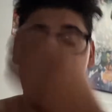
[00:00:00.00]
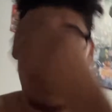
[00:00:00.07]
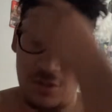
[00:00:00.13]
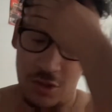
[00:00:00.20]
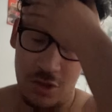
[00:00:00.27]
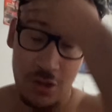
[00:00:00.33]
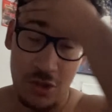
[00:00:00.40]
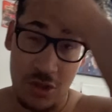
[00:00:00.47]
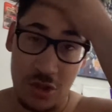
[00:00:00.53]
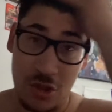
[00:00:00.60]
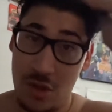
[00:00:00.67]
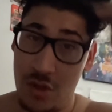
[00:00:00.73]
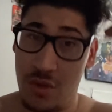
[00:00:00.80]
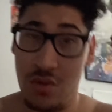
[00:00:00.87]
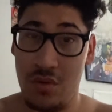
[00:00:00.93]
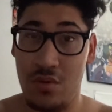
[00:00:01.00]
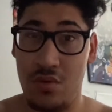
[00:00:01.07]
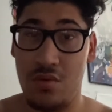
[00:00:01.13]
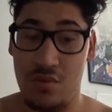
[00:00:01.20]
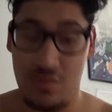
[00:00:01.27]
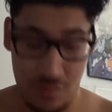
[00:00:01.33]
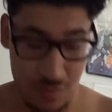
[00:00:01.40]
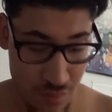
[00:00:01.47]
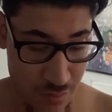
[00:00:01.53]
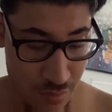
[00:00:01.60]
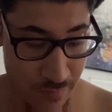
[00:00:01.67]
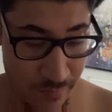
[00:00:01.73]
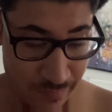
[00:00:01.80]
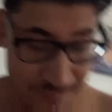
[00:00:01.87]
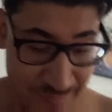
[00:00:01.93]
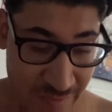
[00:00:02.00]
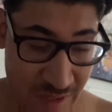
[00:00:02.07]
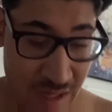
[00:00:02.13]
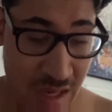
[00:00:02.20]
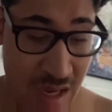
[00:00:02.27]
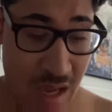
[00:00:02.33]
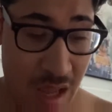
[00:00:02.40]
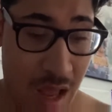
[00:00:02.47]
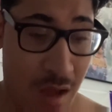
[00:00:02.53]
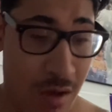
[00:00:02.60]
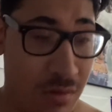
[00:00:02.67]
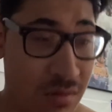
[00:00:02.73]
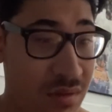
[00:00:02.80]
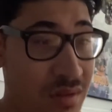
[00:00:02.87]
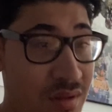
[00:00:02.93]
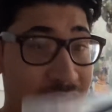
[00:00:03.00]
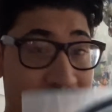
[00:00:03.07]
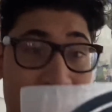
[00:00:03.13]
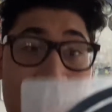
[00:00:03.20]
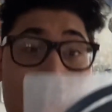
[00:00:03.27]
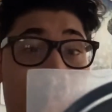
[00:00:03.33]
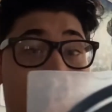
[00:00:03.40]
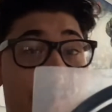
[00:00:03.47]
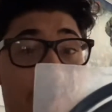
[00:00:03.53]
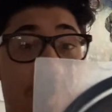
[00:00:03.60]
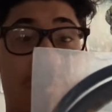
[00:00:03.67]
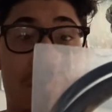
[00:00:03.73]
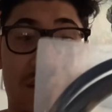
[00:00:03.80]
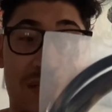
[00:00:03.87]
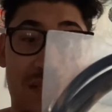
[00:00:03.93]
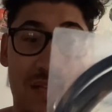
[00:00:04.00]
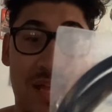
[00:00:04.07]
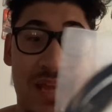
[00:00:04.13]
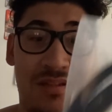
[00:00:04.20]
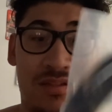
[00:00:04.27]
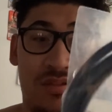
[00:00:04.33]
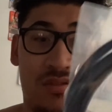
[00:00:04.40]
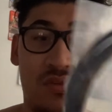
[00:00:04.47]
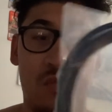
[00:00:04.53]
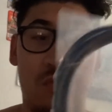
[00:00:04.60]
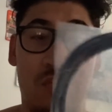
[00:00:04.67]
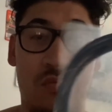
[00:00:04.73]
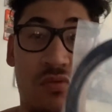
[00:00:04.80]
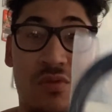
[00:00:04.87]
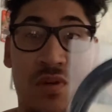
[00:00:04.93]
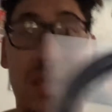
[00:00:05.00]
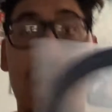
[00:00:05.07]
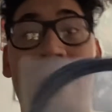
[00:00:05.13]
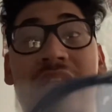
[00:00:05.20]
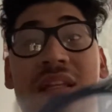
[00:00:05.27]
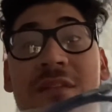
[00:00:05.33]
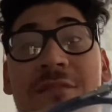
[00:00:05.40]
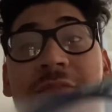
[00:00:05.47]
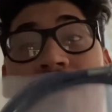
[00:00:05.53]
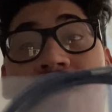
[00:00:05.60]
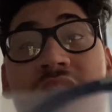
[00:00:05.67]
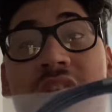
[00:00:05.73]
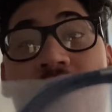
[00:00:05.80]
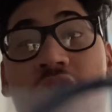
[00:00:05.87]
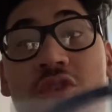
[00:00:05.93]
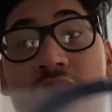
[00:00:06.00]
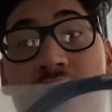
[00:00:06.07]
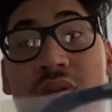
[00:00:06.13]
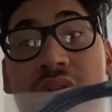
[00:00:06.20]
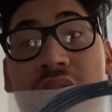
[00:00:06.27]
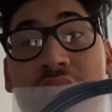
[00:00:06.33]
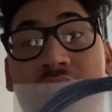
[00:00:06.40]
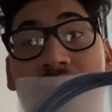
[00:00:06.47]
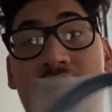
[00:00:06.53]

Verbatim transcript: So uh, I don't know. This line looks really fucking short.